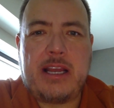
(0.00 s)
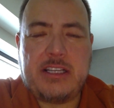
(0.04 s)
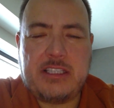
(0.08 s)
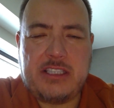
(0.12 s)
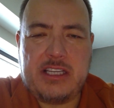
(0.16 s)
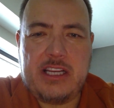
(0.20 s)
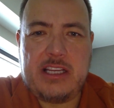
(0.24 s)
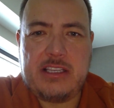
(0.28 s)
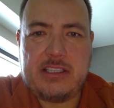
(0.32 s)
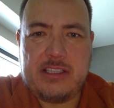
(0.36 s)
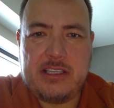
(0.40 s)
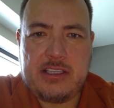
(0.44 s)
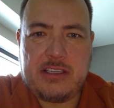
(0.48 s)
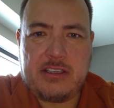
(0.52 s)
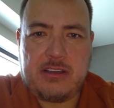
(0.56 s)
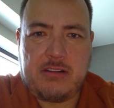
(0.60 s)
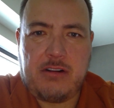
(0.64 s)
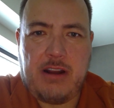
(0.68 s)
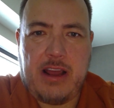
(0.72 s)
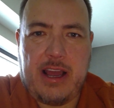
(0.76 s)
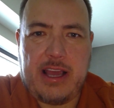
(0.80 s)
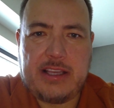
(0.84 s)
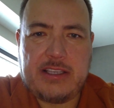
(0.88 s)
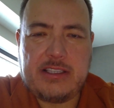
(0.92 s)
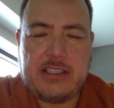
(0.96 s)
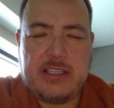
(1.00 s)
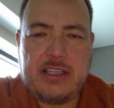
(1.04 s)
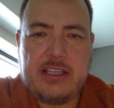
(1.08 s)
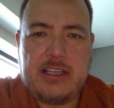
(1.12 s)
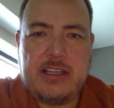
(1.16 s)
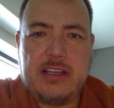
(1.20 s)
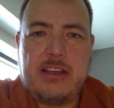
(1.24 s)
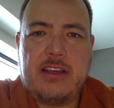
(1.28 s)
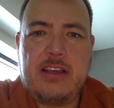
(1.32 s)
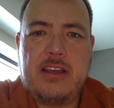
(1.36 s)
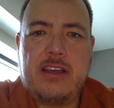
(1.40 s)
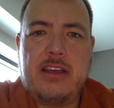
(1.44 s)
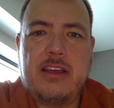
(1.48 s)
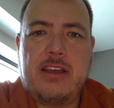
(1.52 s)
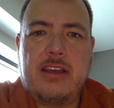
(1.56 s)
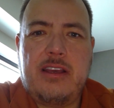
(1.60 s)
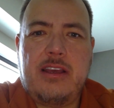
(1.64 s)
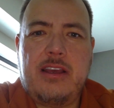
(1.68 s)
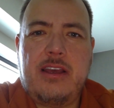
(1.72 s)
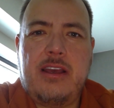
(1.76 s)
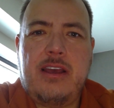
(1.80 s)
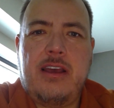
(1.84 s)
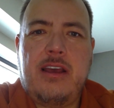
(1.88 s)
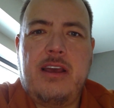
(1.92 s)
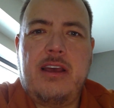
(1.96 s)
Jesus Christ,
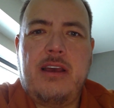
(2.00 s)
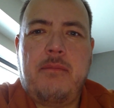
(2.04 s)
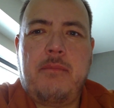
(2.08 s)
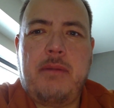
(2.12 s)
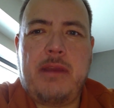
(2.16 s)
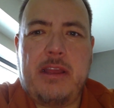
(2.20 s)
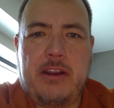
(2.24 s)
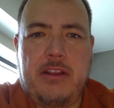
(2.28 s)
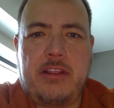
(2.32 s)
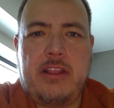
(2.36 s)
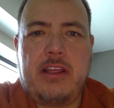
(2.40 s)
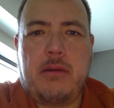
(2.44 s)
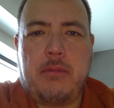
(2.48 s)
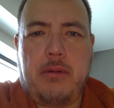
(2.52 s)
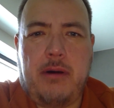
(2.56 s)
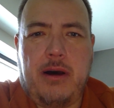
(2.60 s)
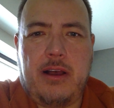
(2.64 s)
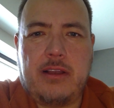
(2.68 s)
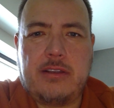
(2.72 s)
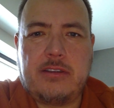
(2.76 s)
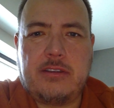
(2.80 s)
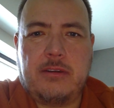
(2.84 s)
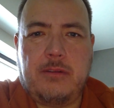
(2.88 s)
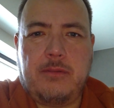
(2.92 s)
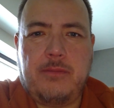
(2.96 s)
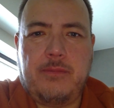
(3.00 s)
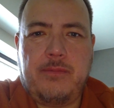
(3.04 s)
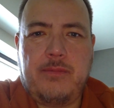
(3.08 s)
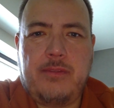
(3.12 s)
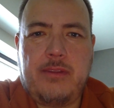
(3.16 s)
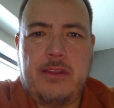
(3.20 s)
Peter the Apostle.